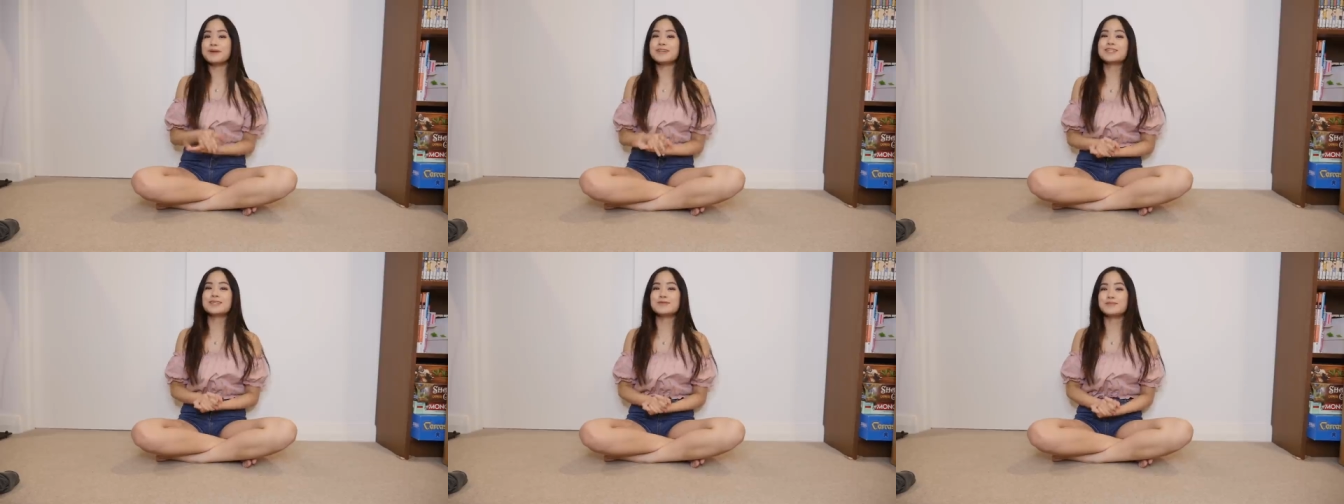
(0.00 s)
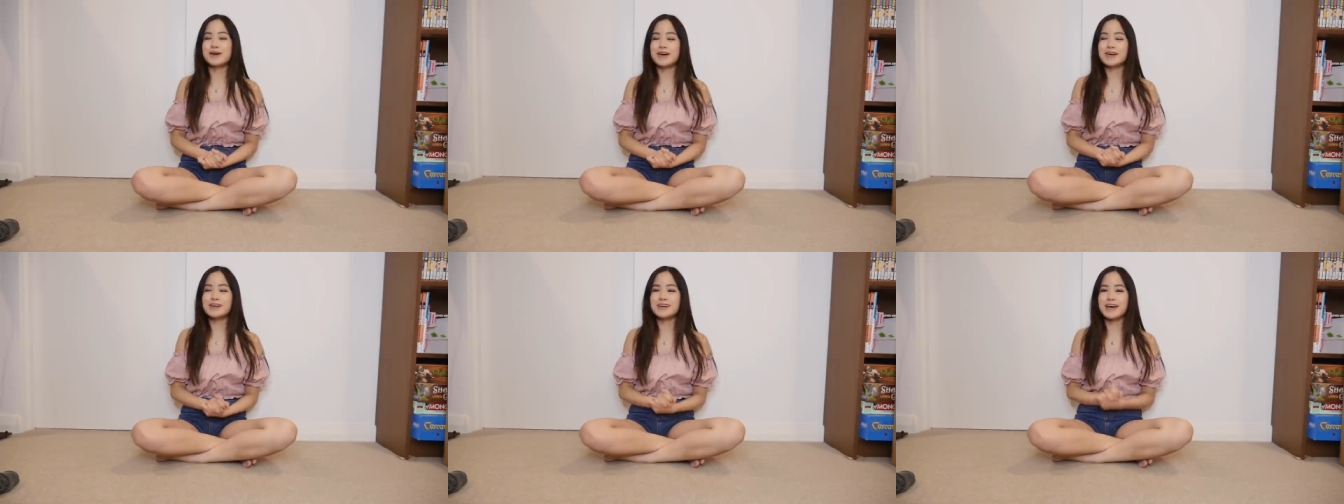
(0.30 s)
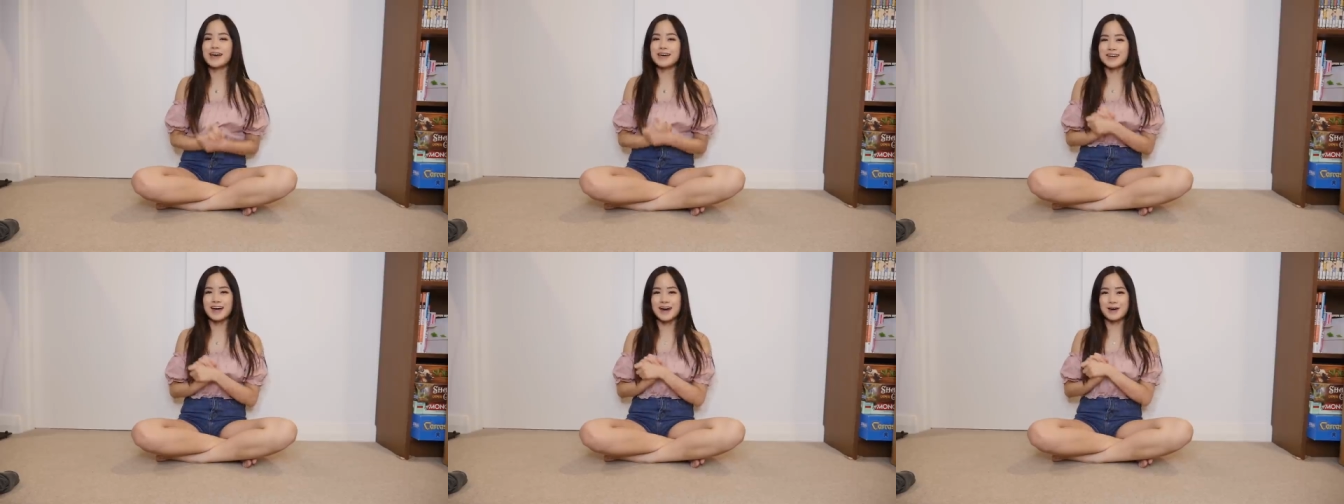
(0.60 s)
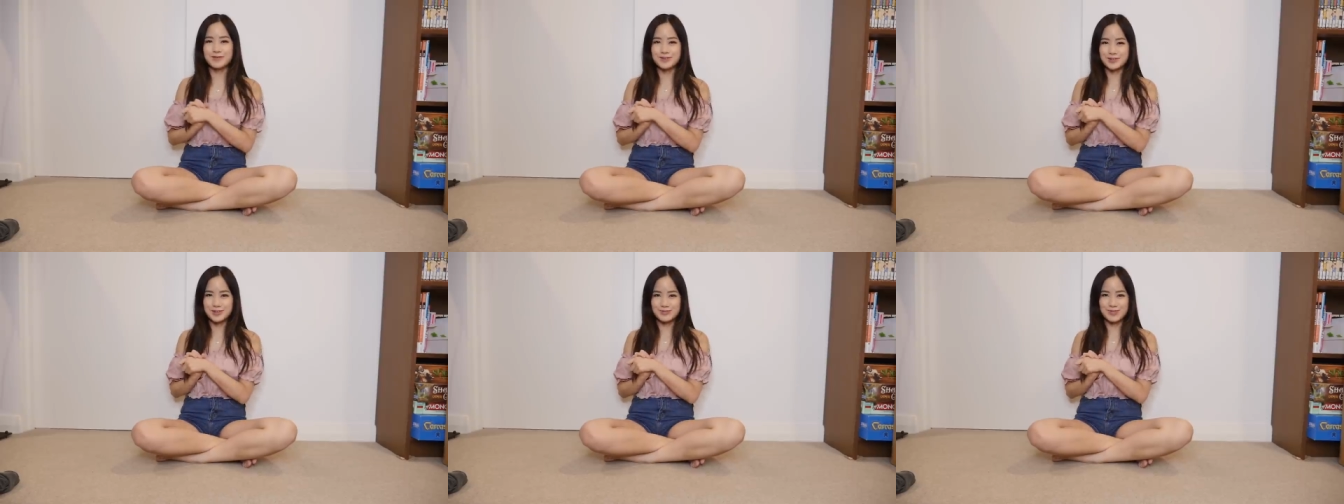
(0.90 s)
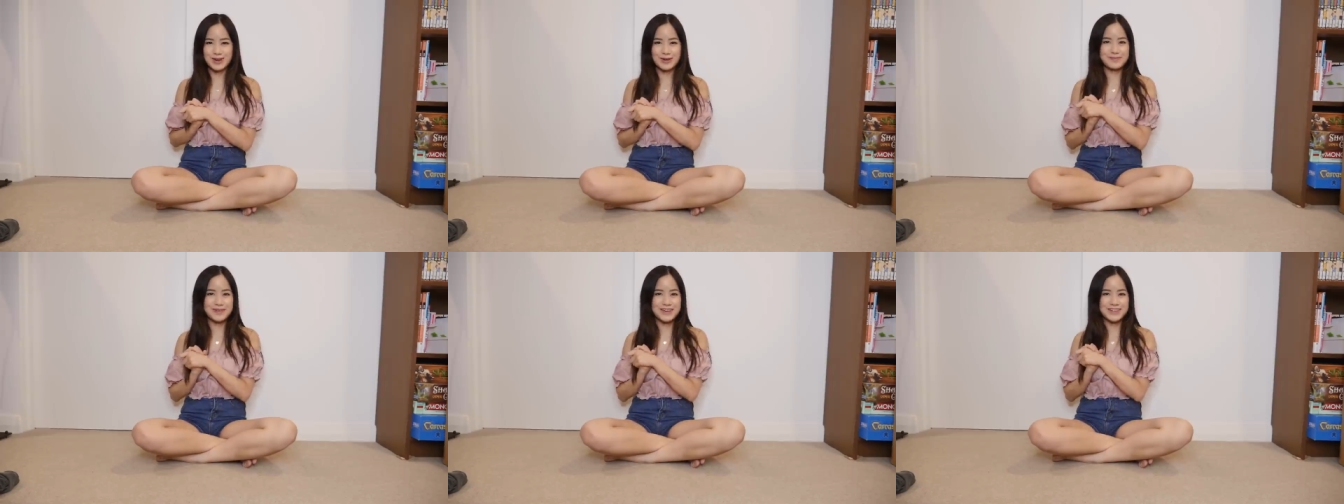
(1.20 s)
me to make, and I will do
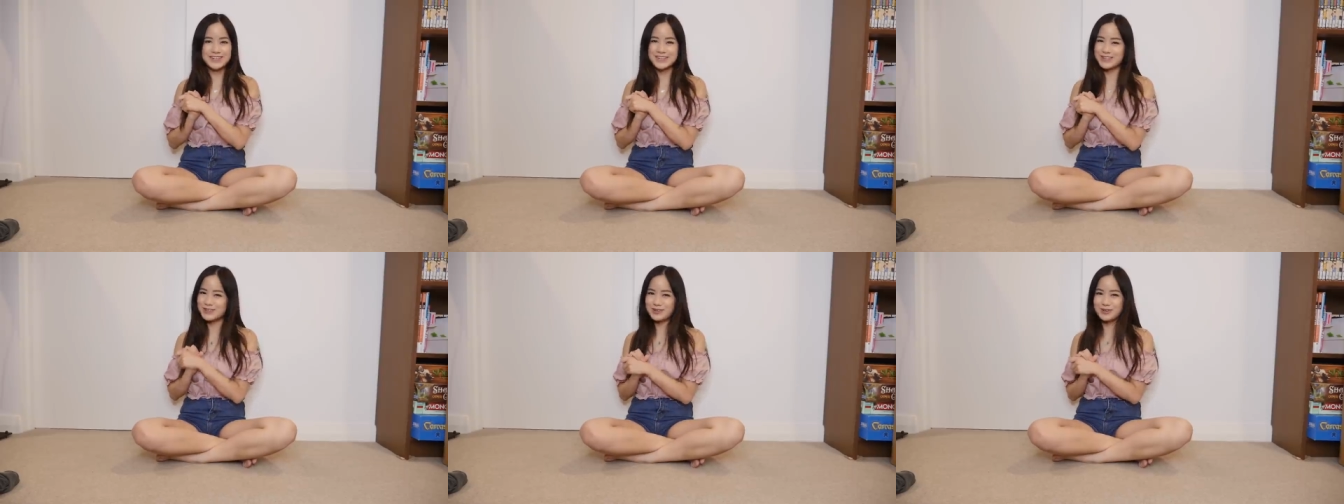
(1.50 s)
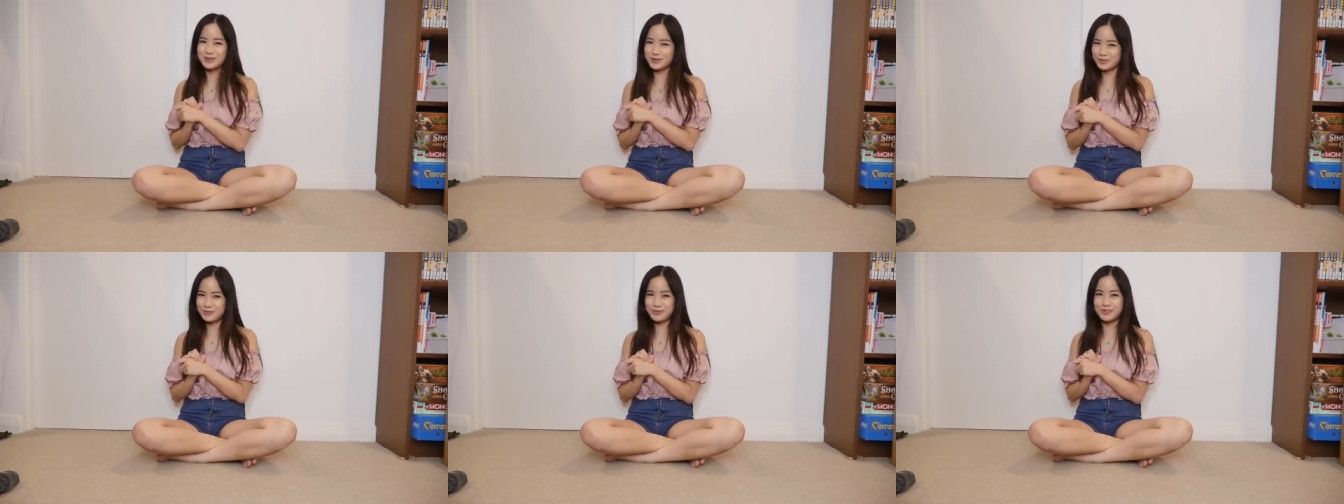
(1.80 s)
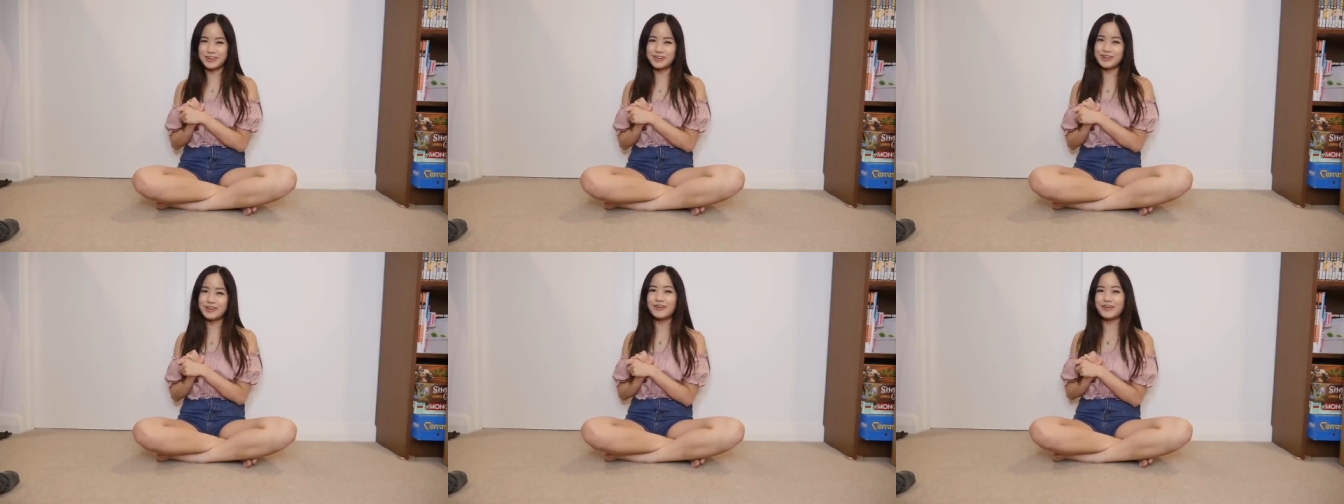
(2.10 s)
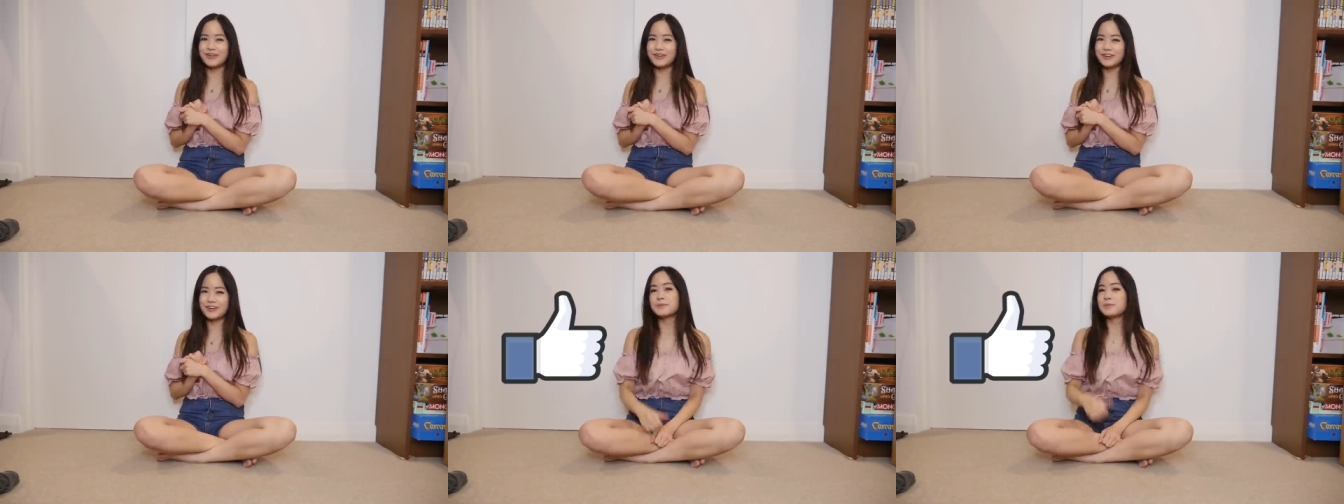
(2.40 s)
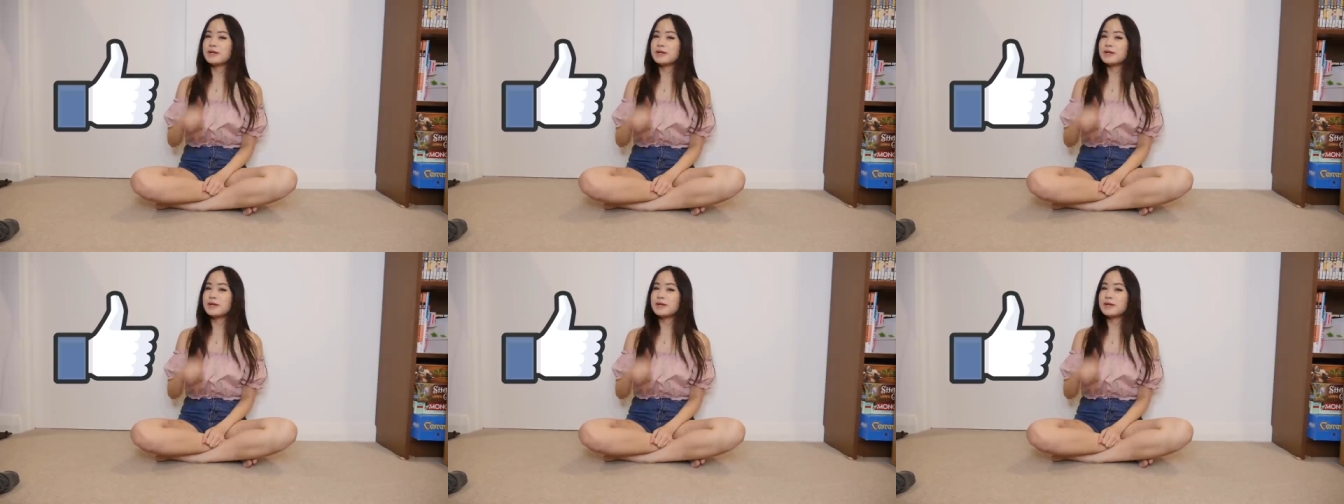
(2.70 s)
my best to do them for you all.